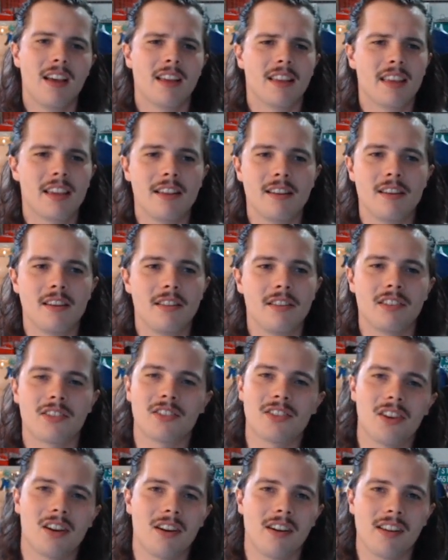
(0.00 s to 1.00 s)
getting the
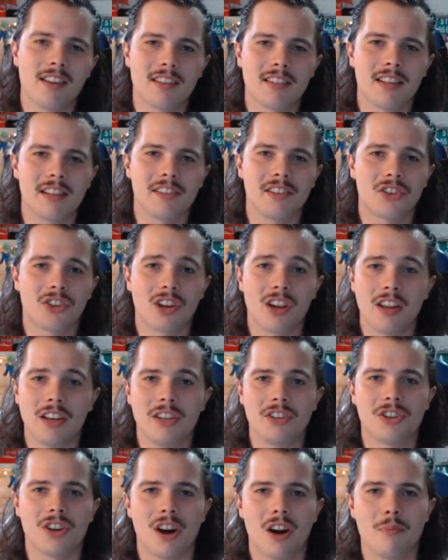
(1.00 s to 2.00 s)
Stardust and the shiny
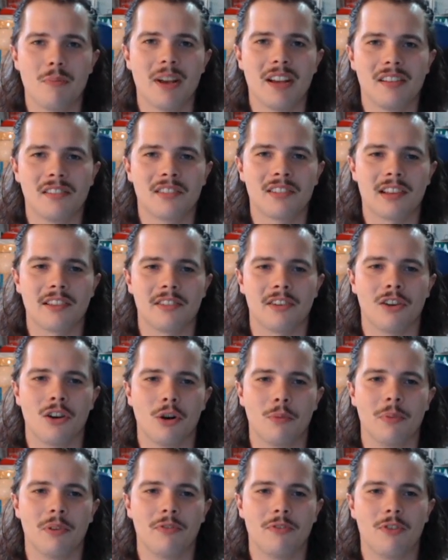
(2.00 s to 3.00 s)
Charmanders that they're
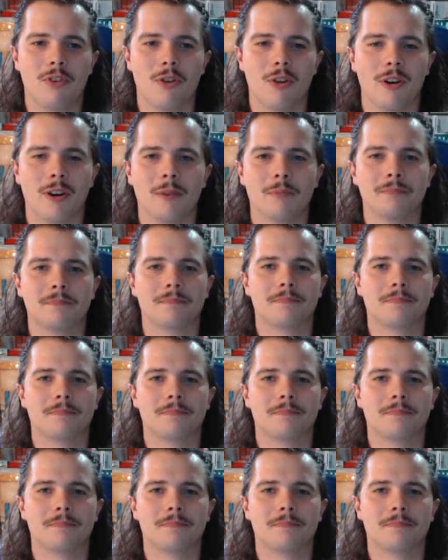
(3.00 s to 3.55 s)
hoping for.